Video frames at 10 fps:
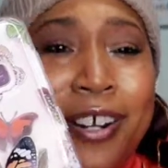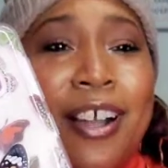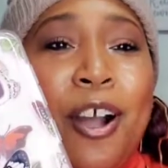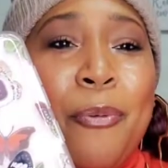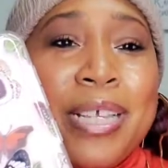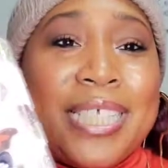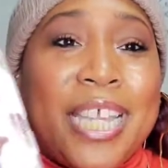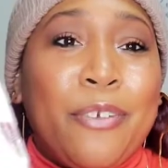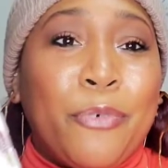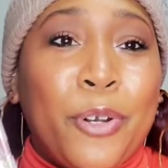I always
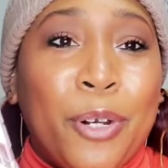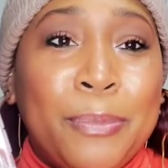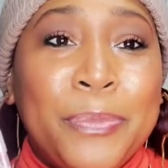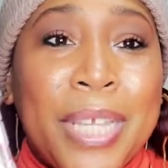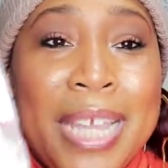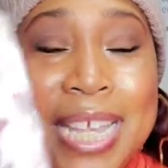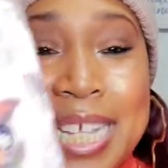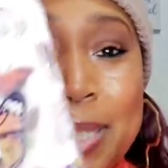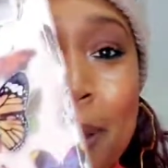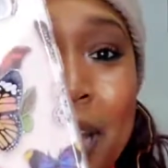say it wrong.
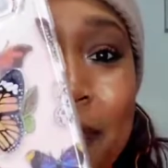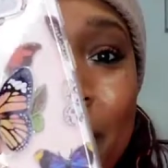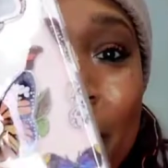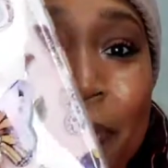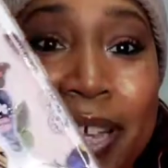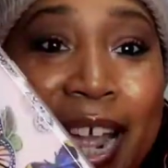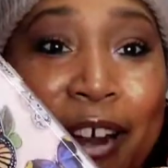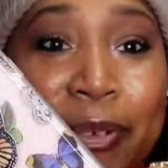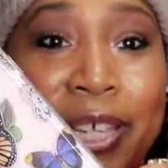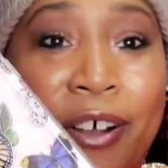It's by Velvet
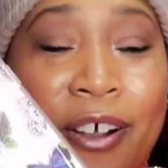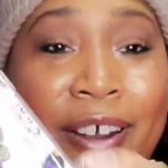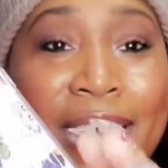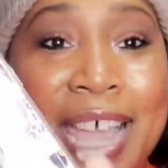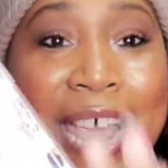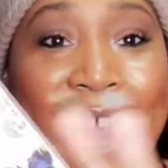Caviar,